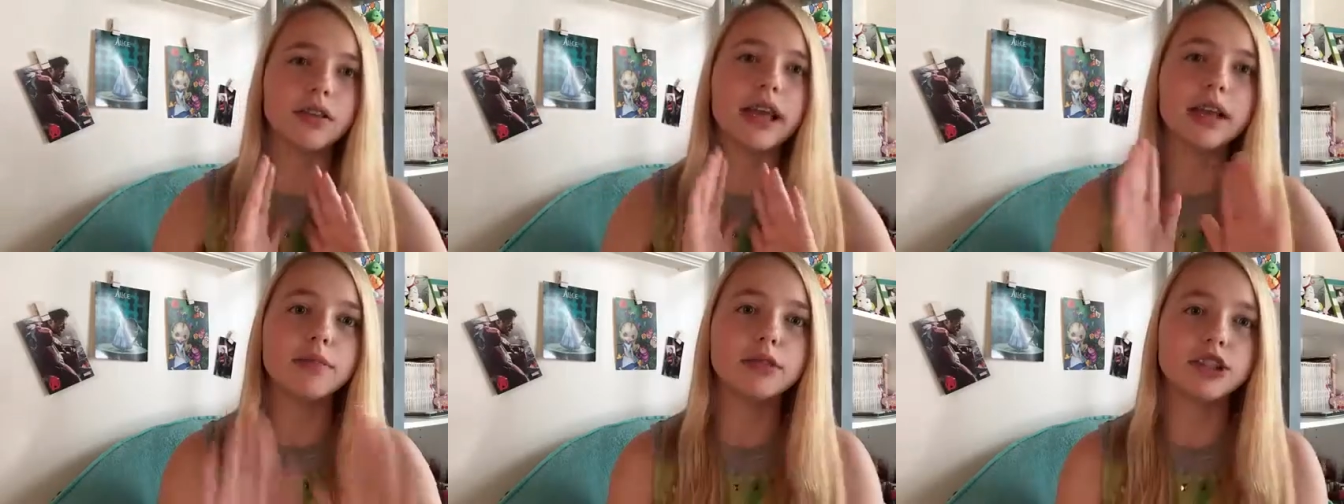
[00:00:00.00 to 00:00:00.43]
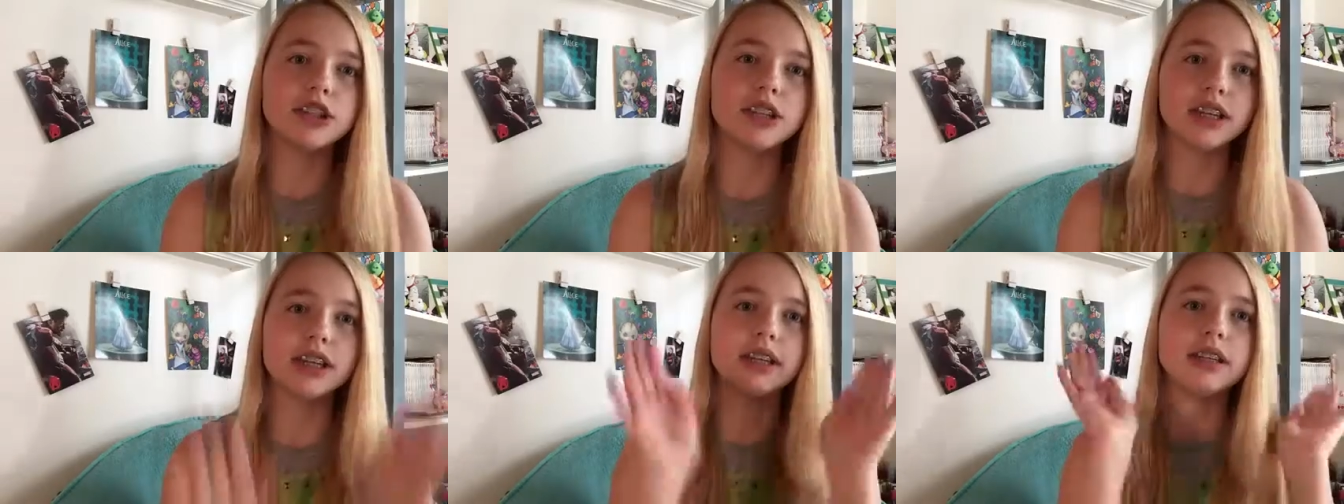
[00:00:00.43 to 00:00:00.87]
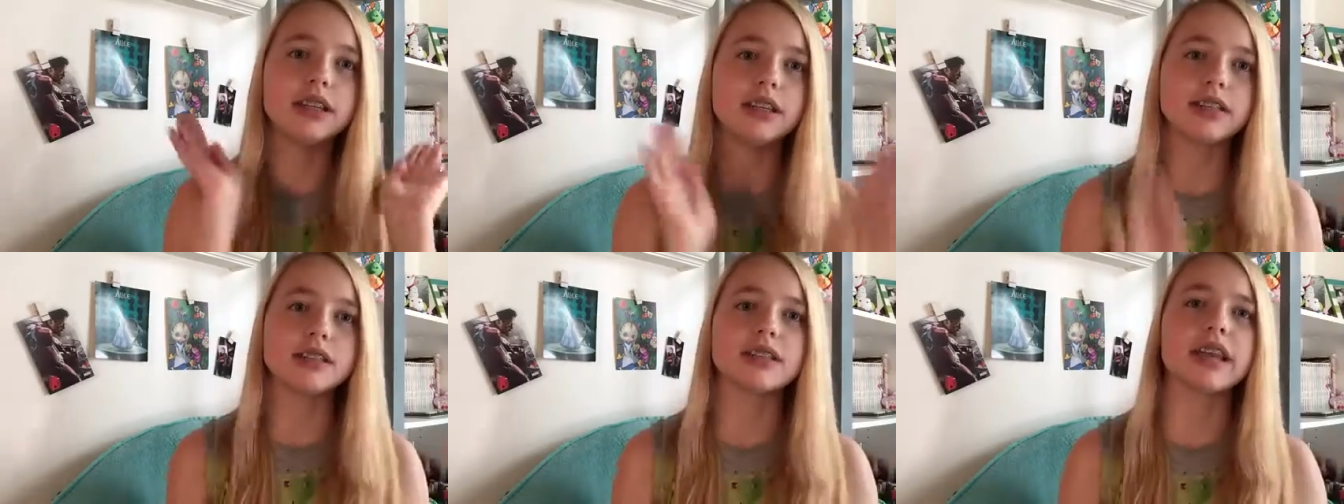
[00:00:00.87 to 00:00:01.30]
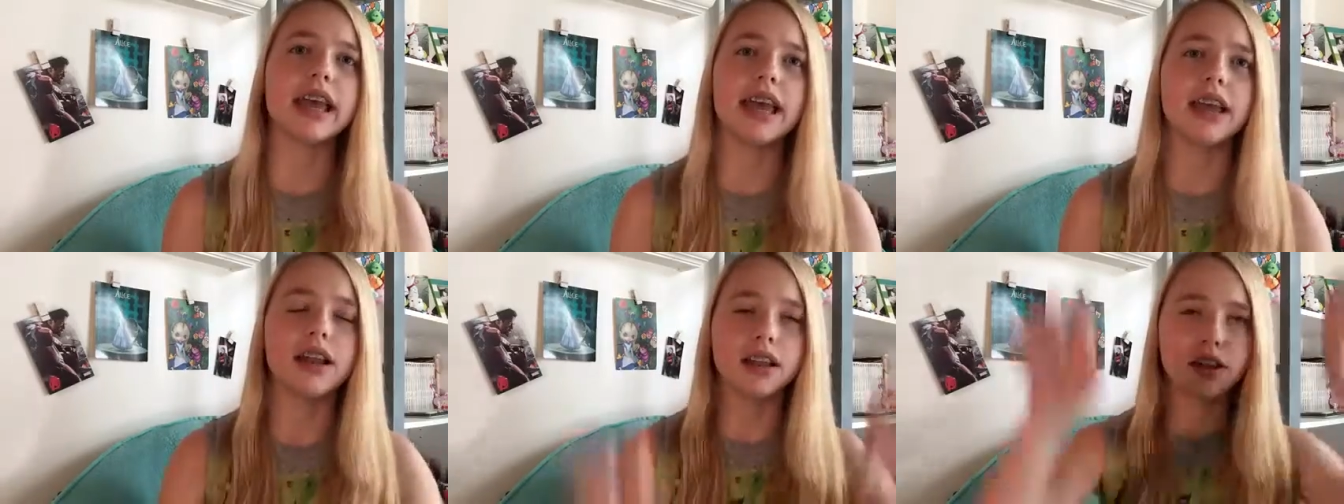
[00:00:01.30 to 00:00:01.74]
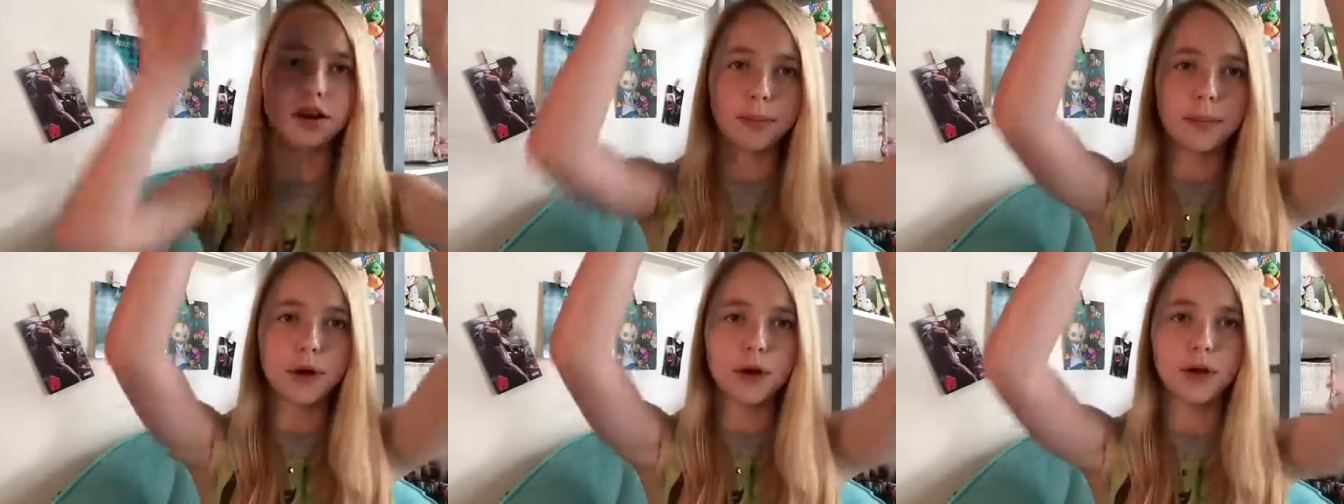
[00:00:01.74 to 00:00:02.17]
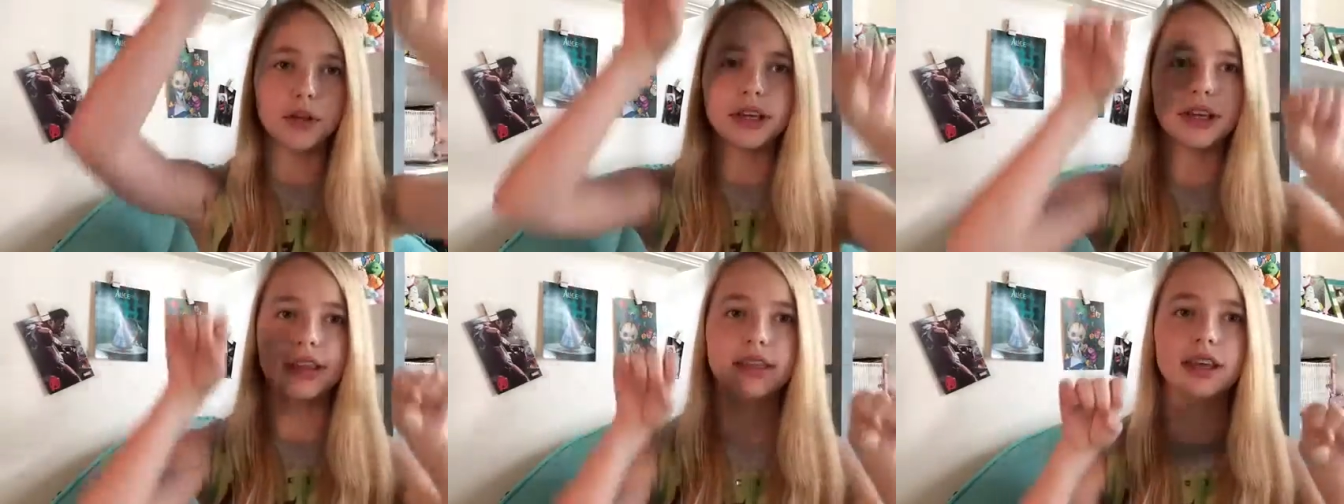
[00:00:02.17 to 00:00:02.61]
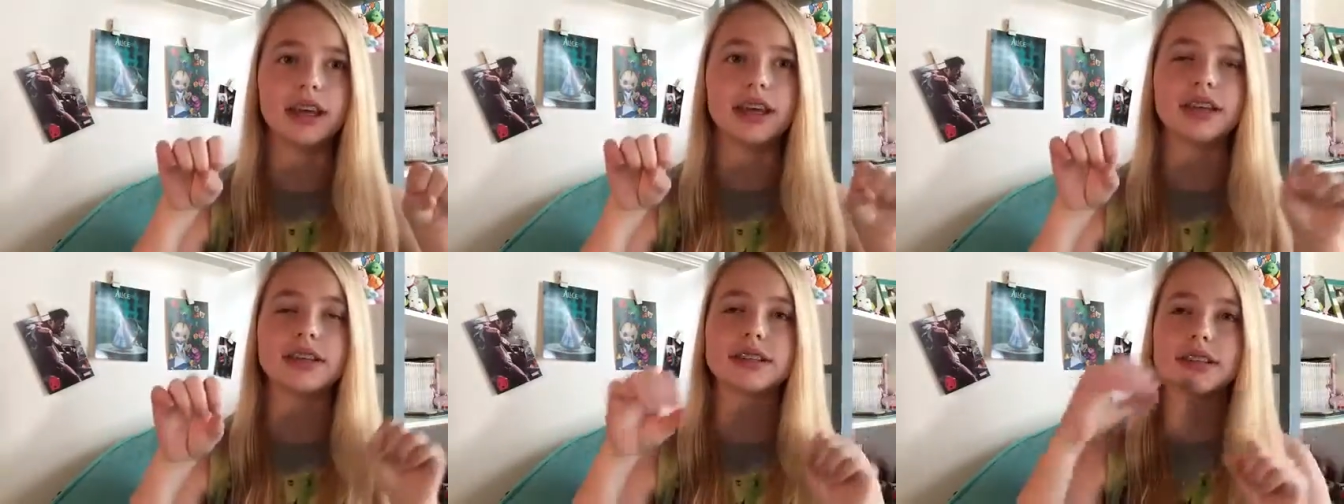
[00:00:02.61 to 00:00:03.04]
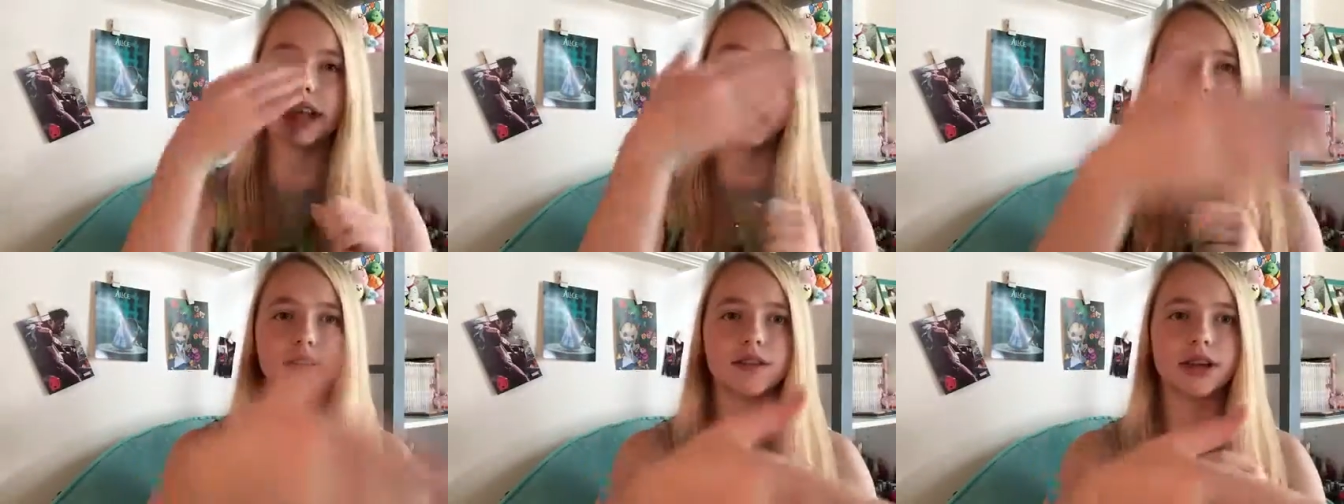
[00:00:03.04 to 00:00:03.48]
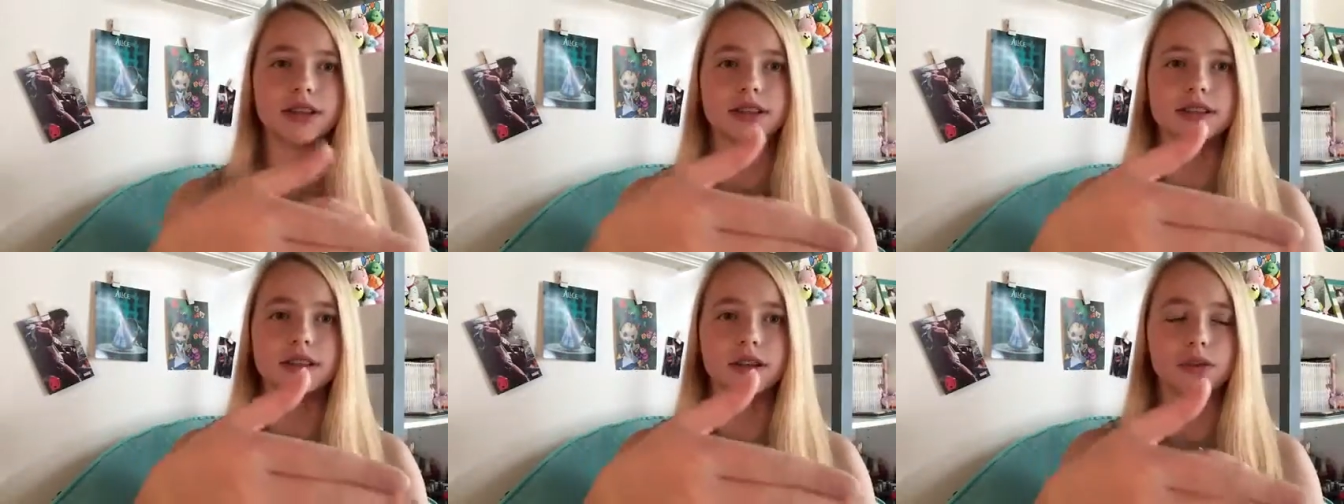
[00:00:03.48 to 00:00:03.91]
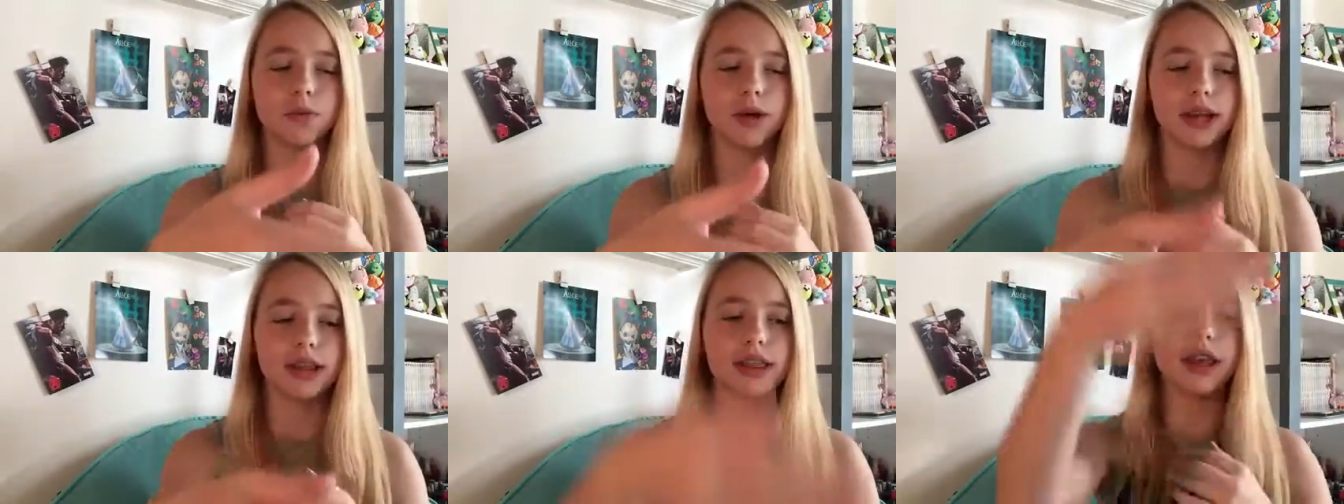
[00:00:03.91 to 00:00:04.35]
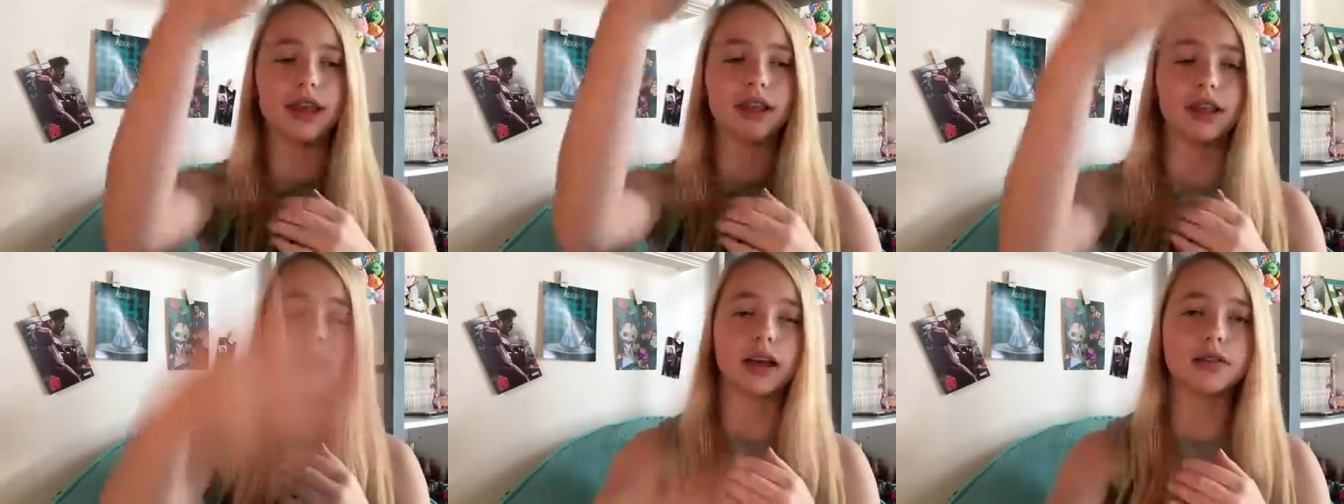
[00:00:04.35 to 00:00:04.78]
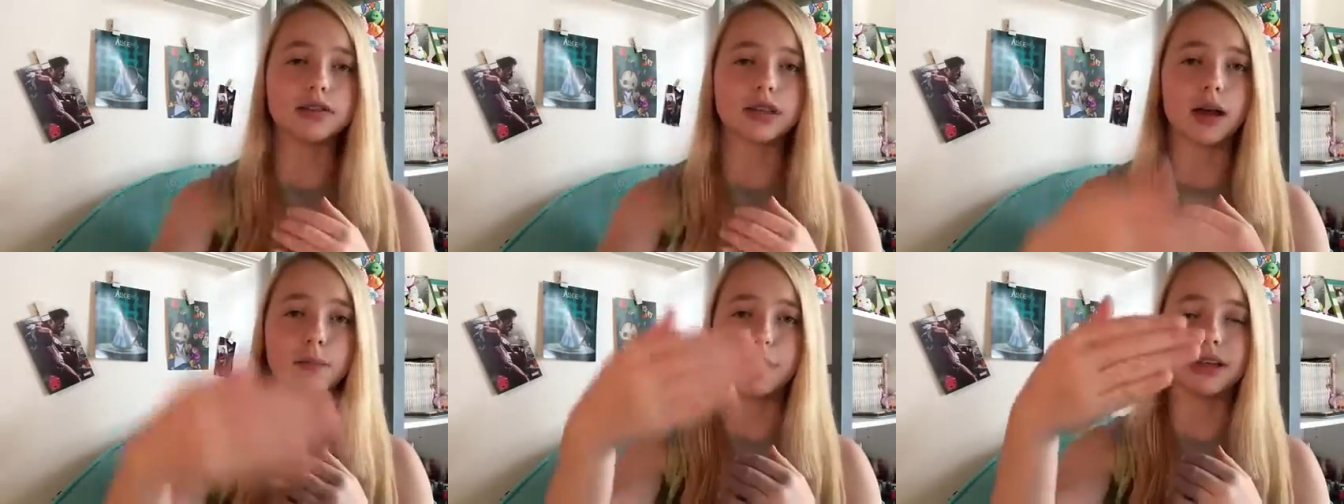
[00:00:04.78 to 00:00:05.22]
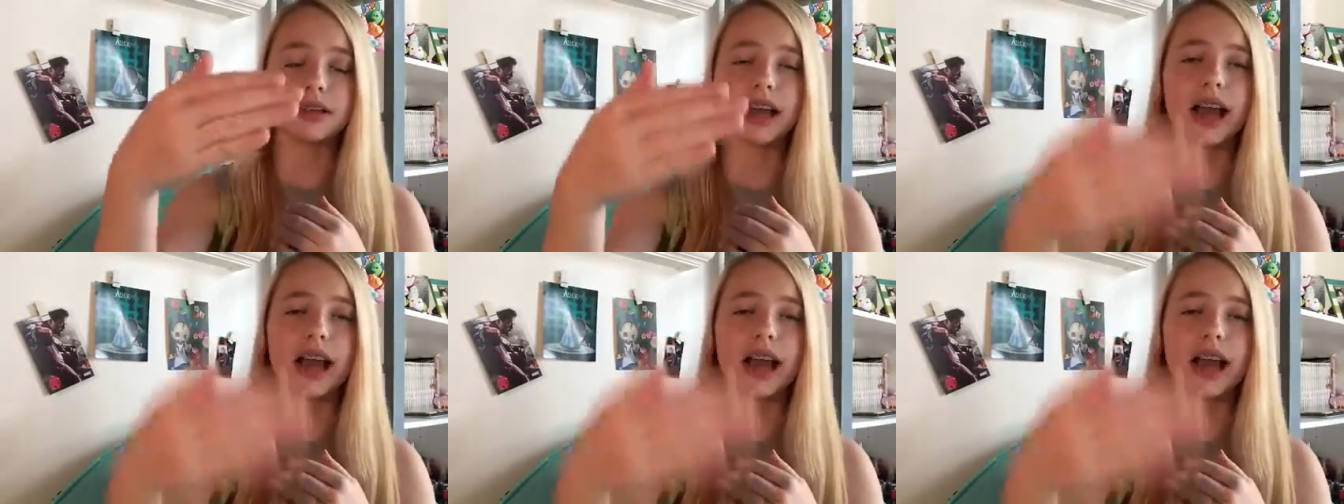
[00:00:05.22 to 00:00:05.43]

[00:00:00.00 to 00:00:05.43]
leg machines and little pulley things that have like this little weight thing that goes up and